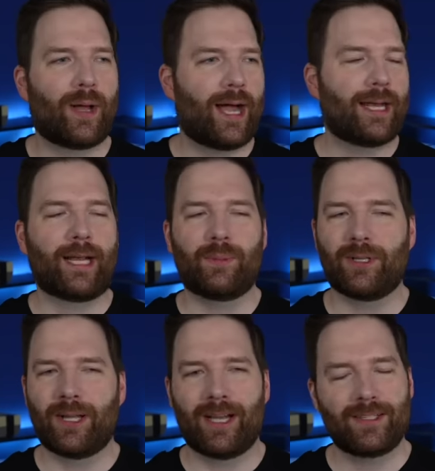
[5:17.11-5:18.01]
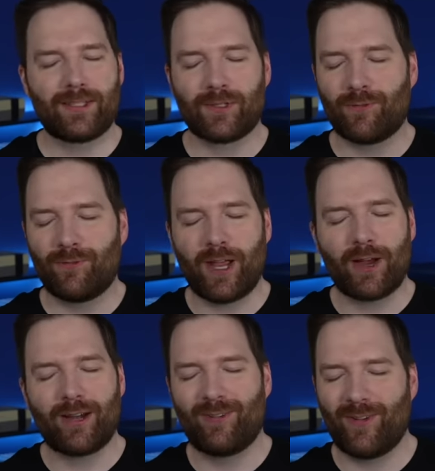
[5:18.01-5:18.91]
Behind Enemy Lines is a
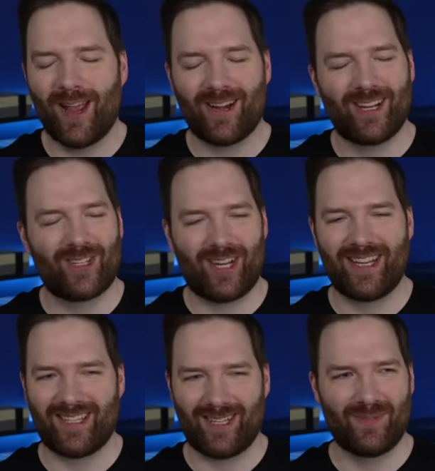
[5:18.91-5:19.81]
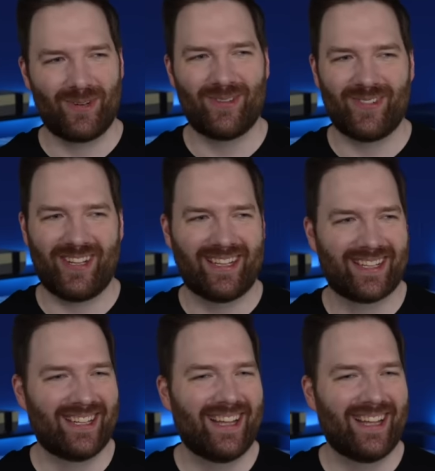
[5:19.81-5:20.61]
very, very cheesy movie.